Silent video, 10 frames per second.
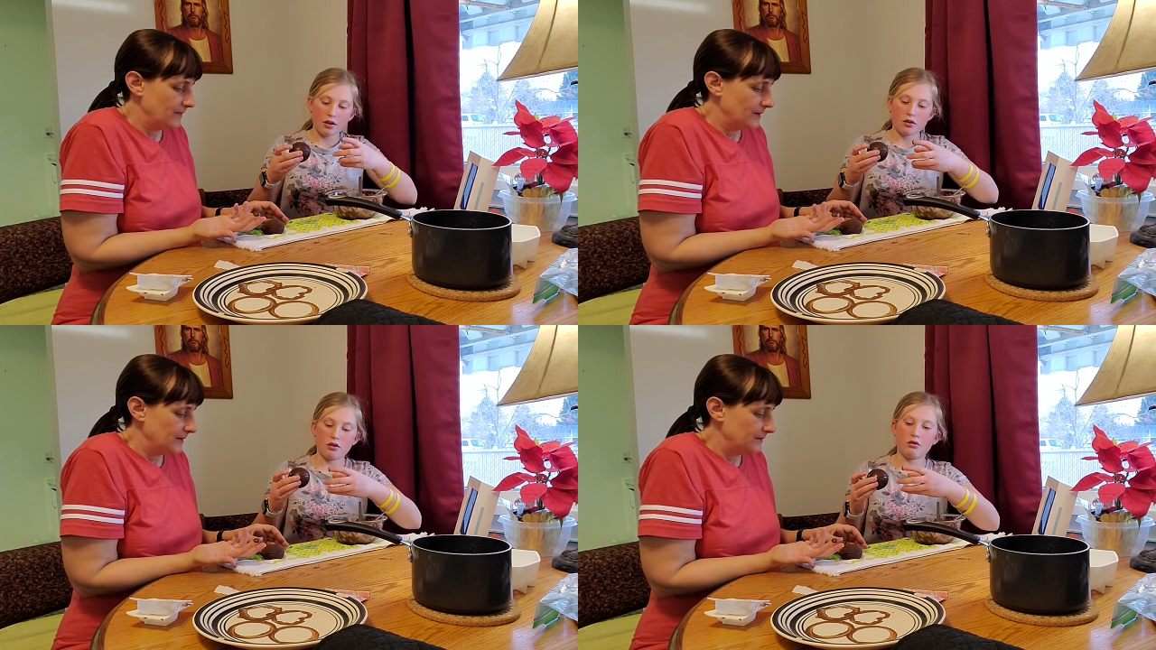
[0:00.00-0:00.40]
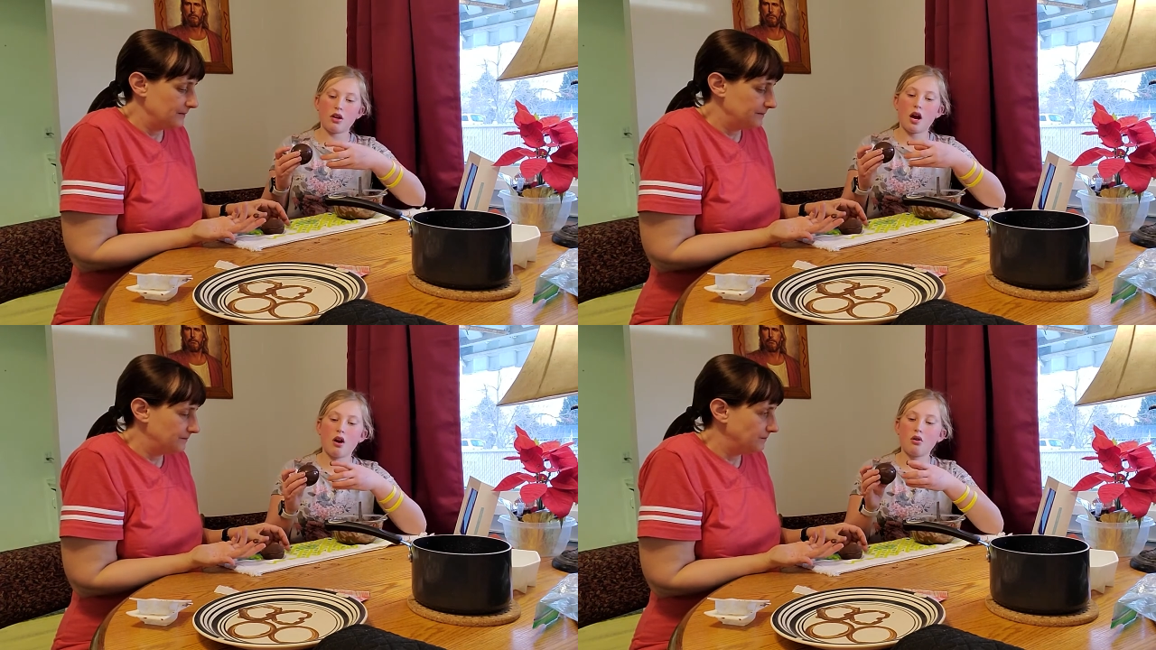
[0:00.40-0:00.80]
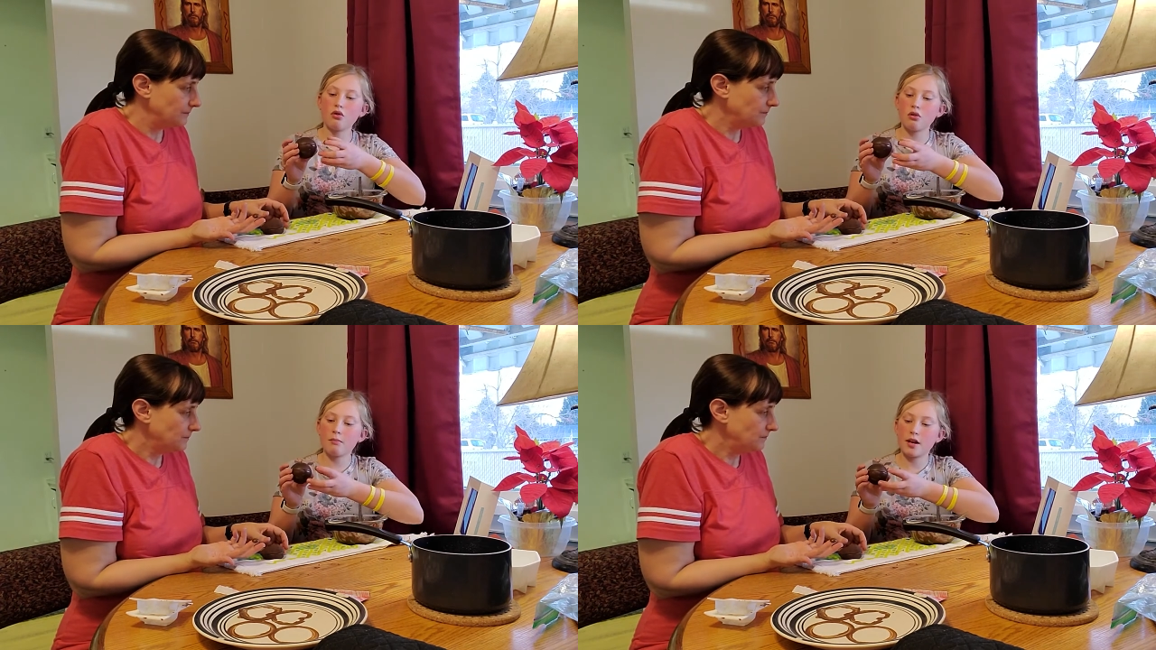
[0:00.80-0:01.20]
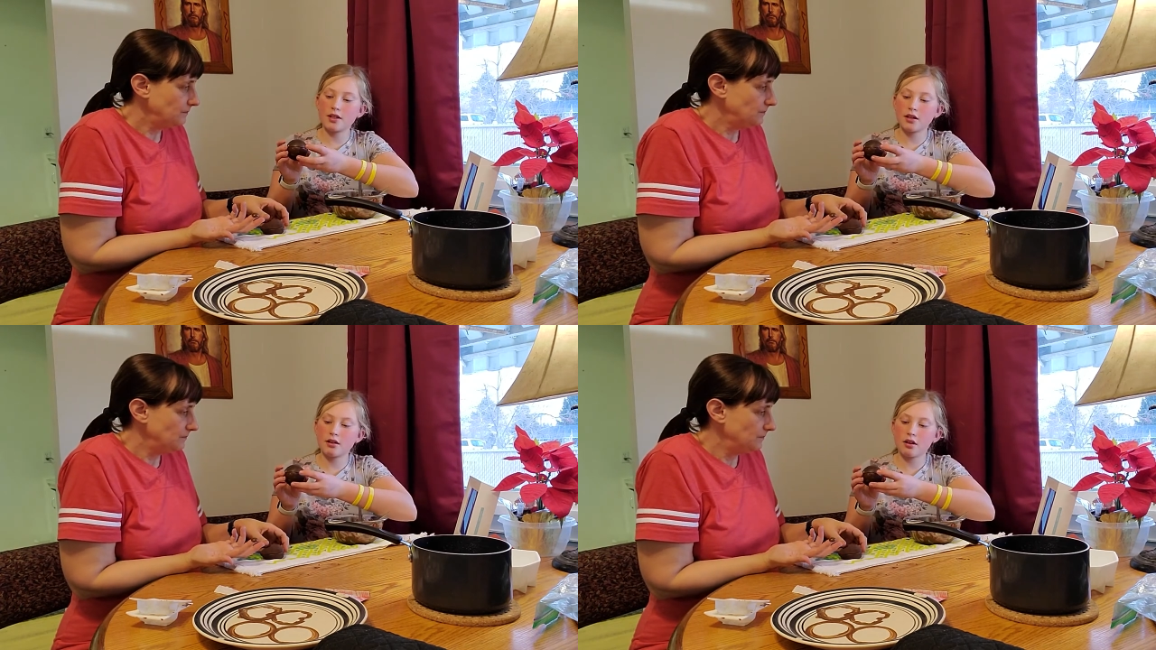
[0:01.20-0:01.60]
Speaker 1: So now you're
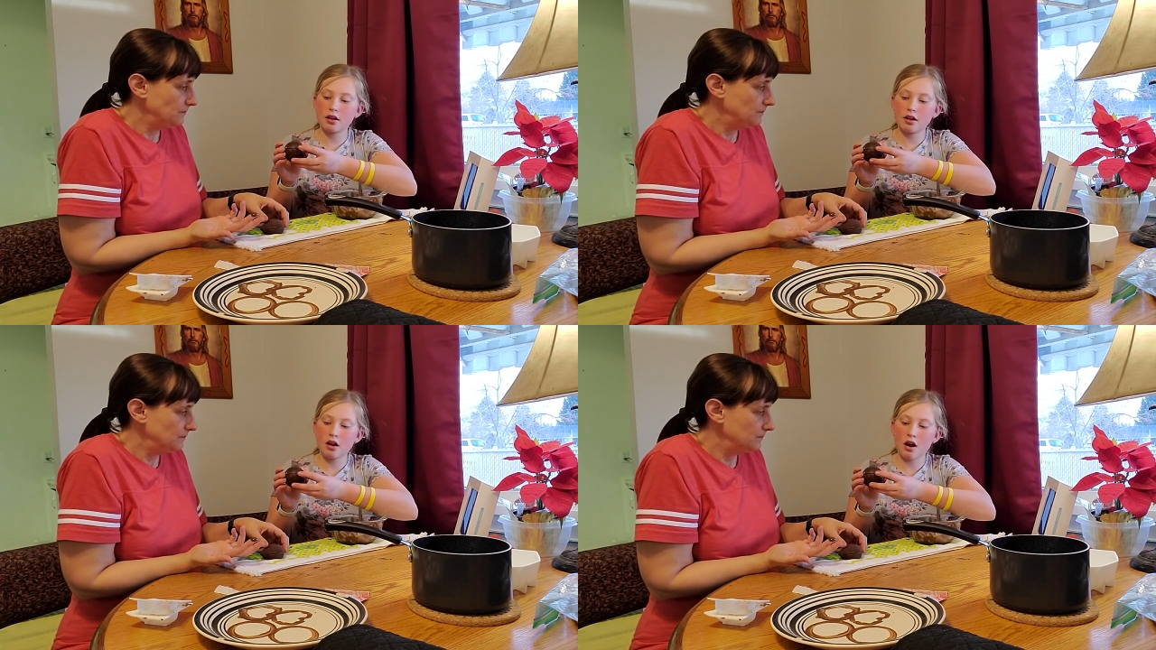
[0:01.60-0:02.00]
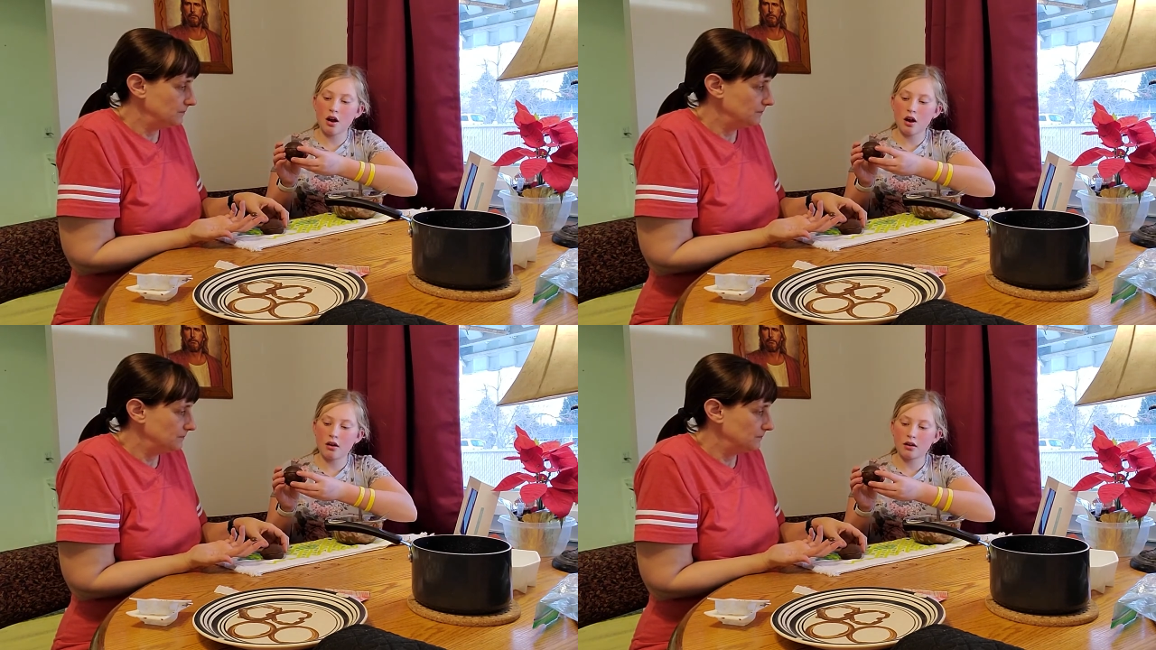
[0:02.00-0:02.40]
basically gonna